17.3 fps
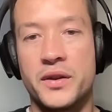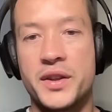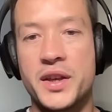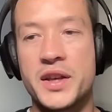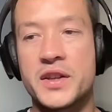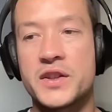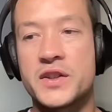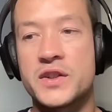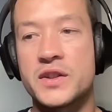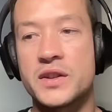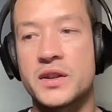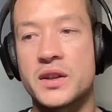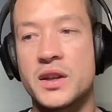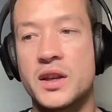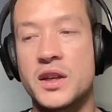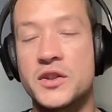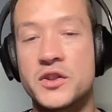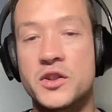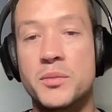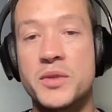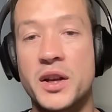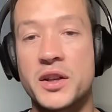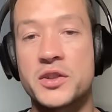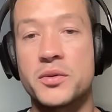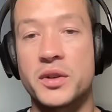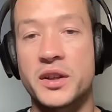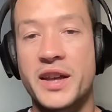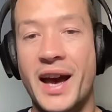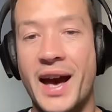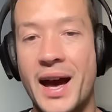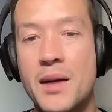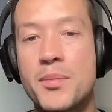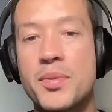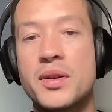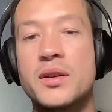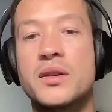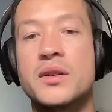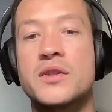This is subject to a cap.